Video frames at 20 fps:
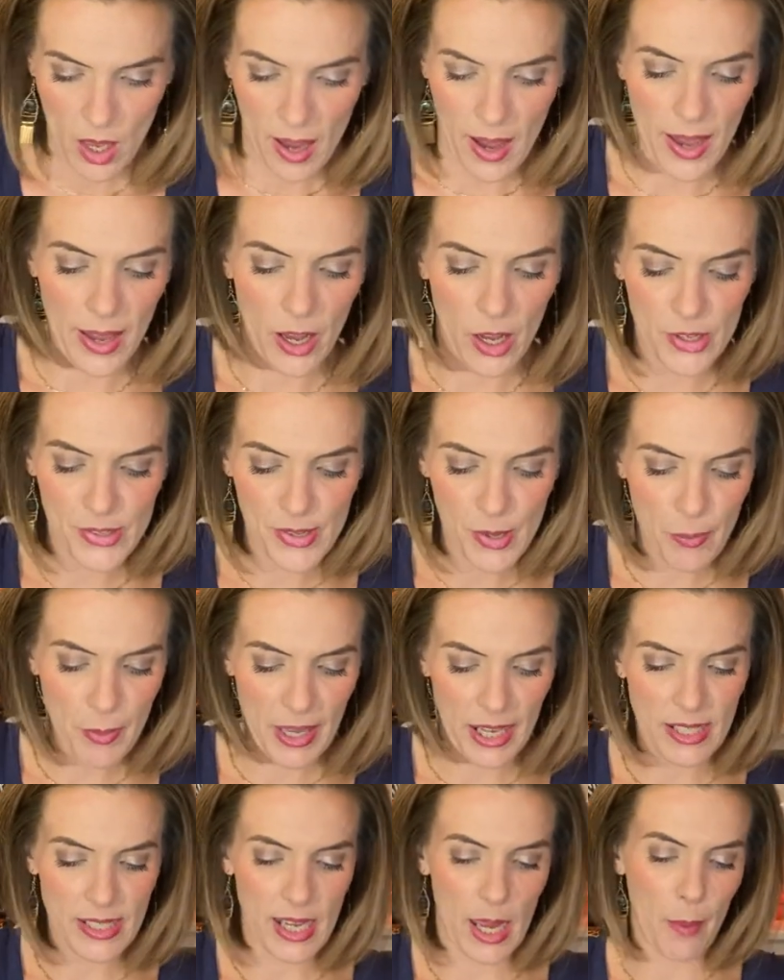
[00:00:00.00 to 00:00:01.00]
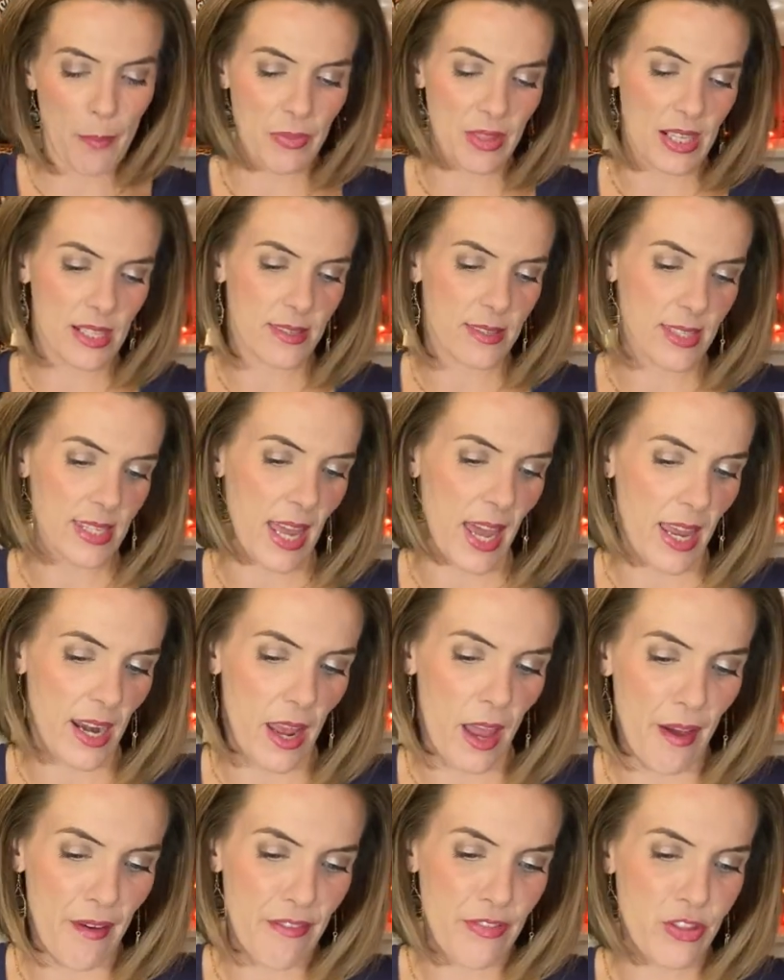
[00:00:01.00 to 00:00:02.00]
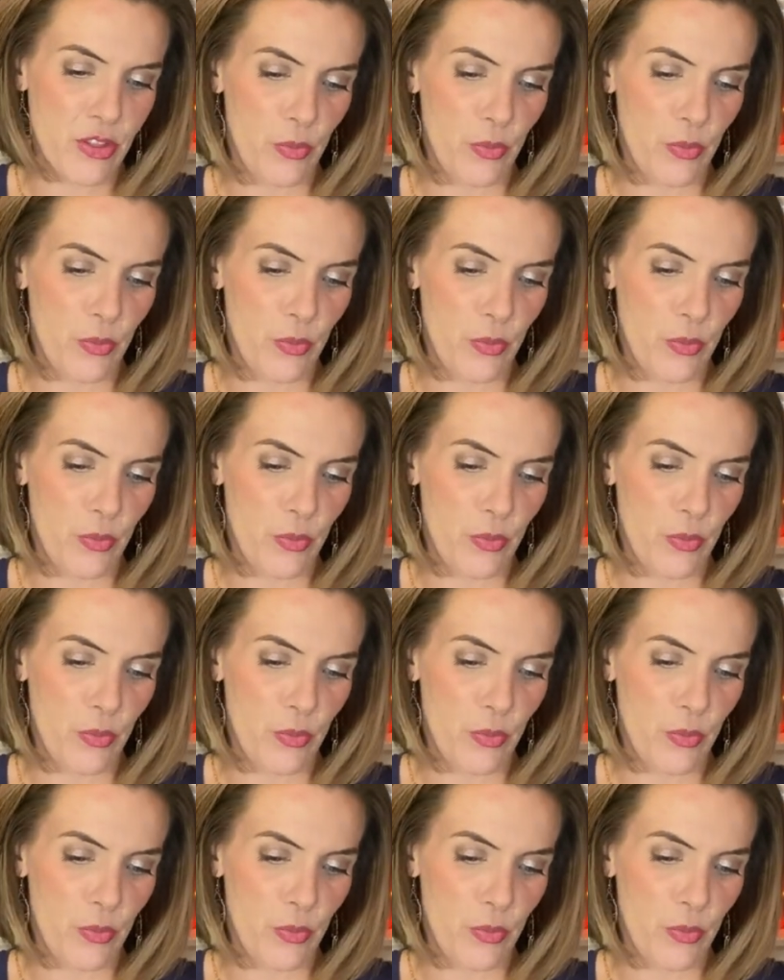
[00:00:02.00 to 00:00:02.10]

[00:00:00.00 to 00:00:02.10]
I also picked up this set of